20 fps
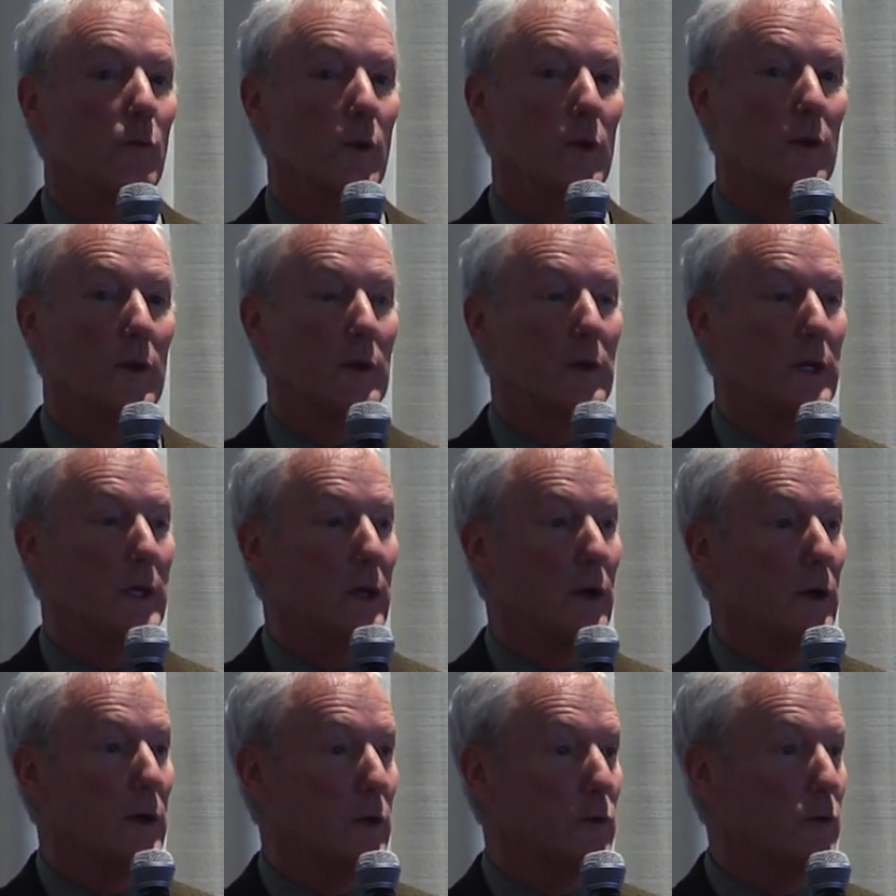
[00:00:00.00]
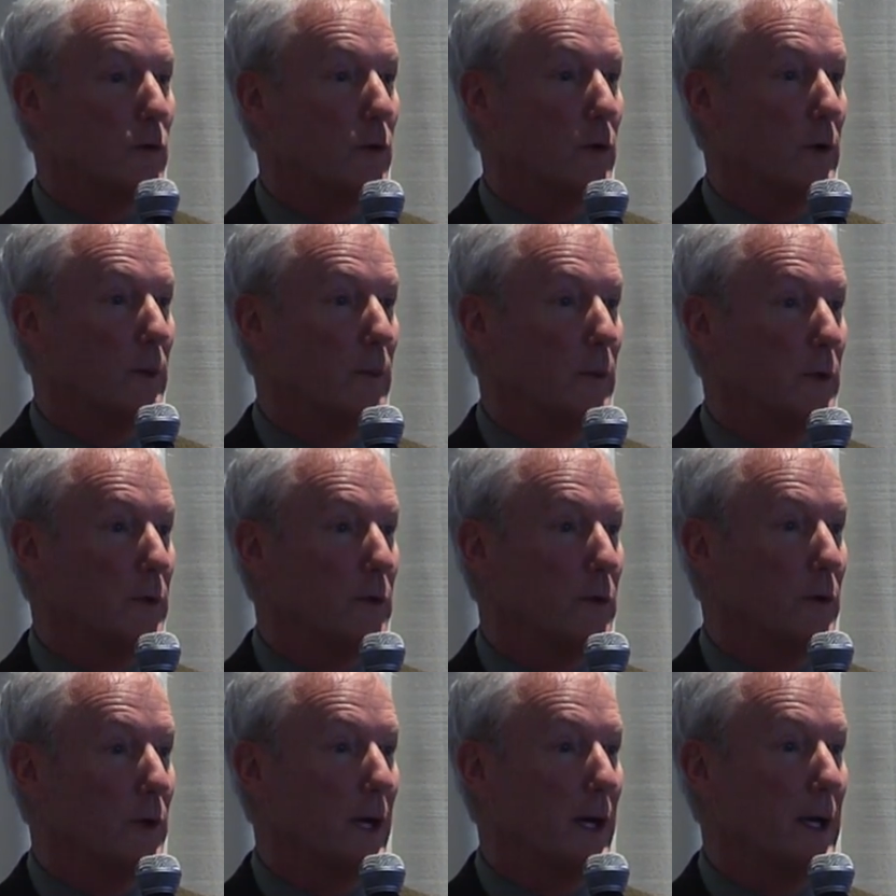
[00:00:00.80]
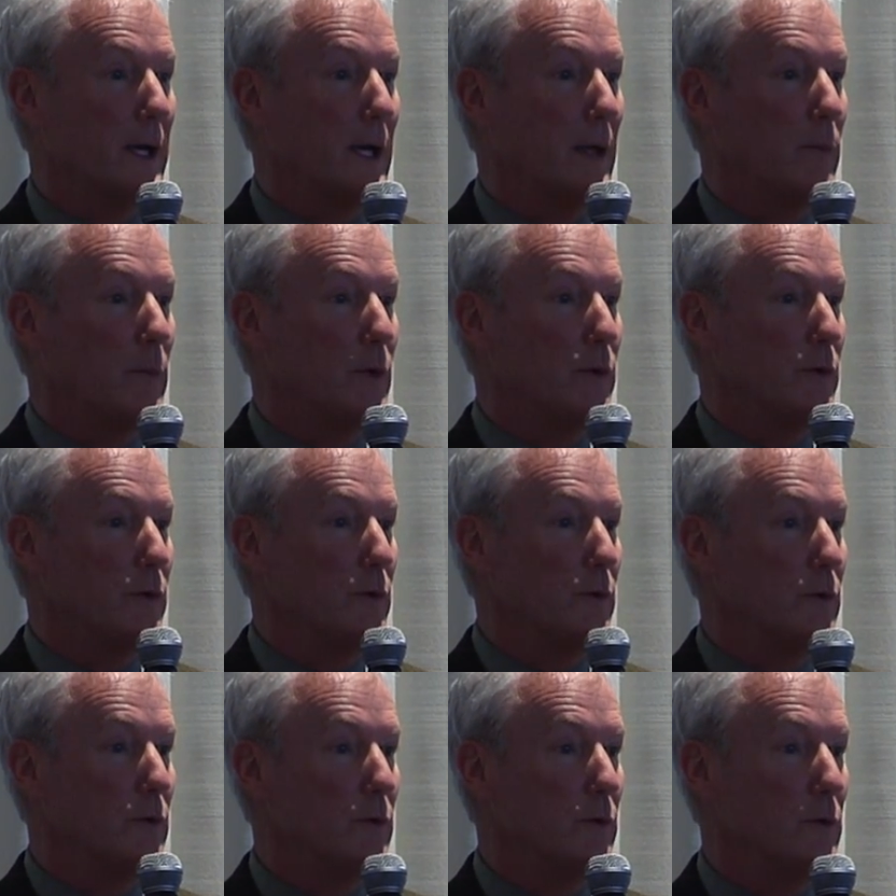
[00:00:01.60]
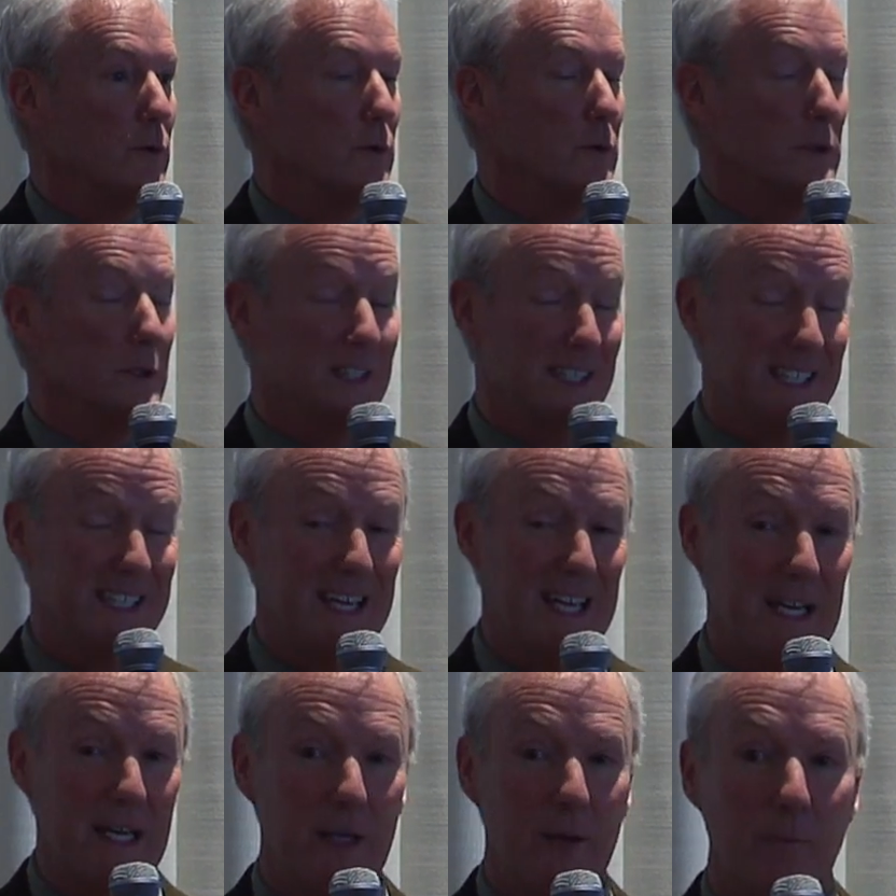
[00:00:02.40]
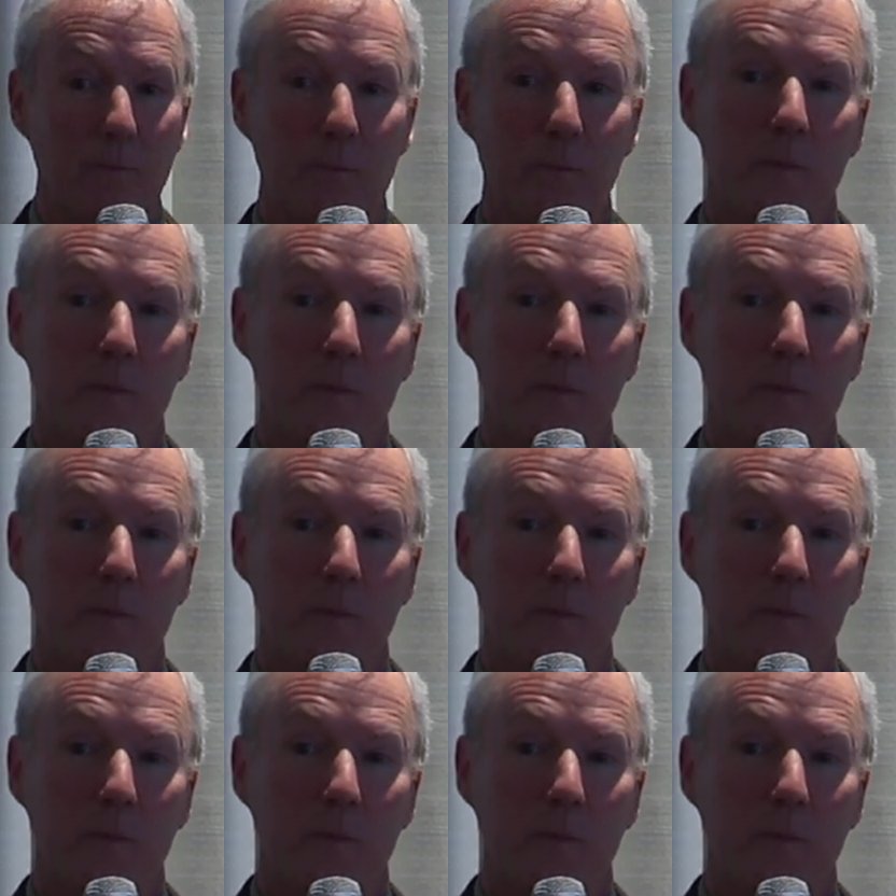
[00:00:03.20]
within the auditorium that they're not able to do today.